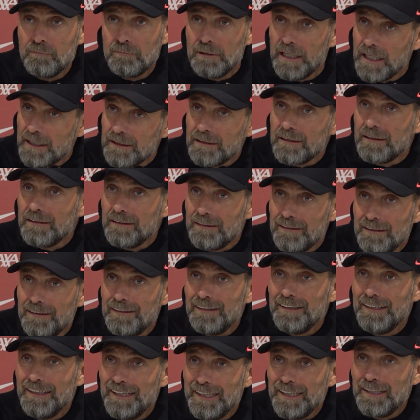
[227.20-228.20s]
But
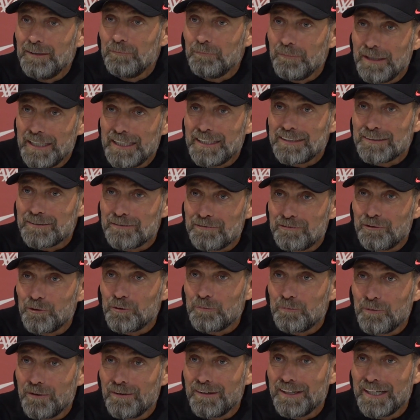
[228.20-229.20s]
it makes a
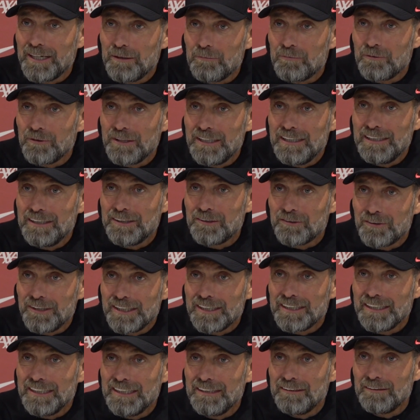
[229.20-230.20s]
football game really
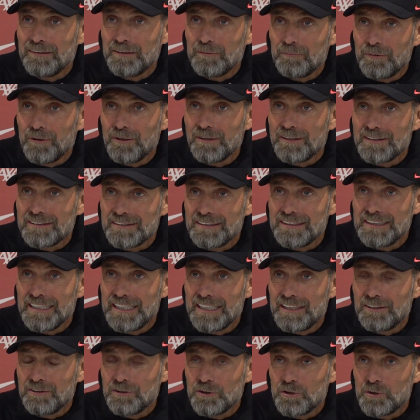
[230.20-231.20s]
tricky. The ball is in the
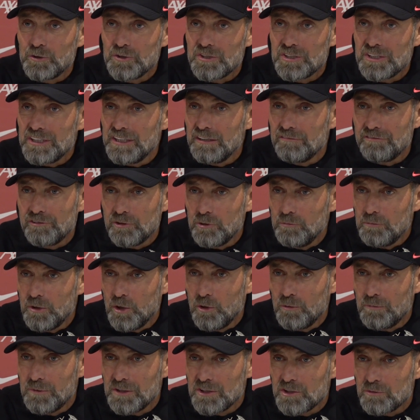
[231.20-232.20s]
air, and you could see a few
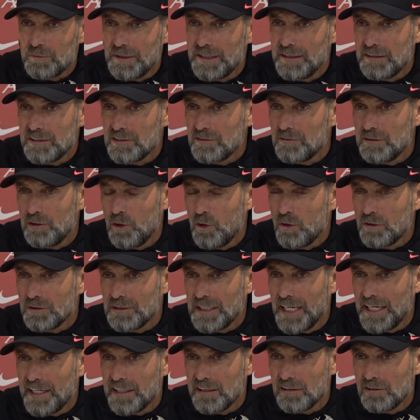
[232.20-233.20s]
moments when this long
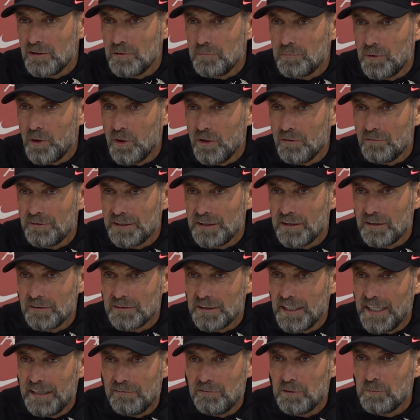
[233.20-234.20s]
diagonal ball, where
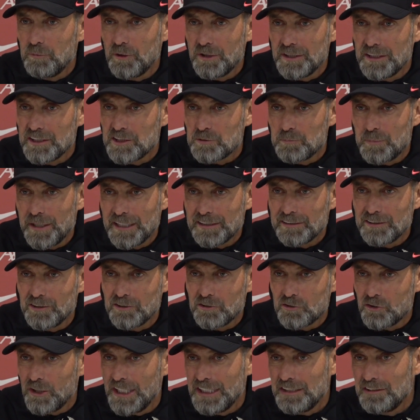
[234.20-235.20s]
everybody
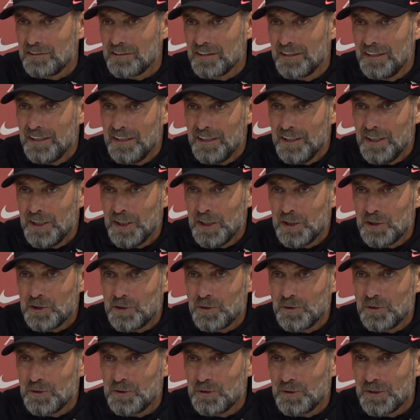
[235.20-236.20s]
expected Trent
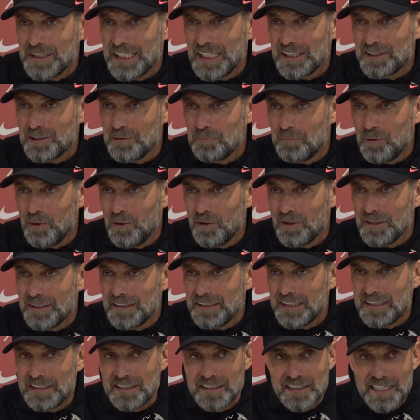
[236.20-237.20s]
to get the ball,
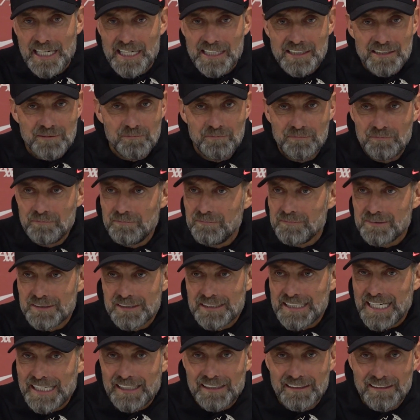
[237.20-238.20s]
and then in the last
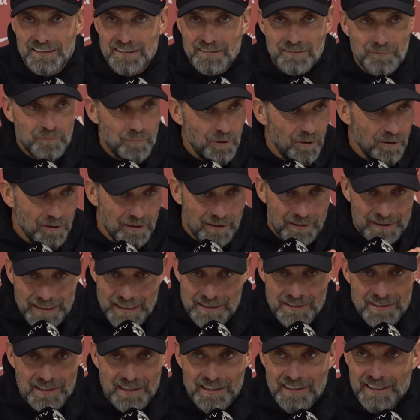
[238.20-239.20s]
second the ball
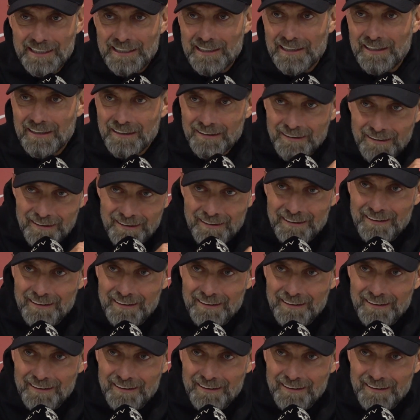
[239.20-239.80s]
gets a little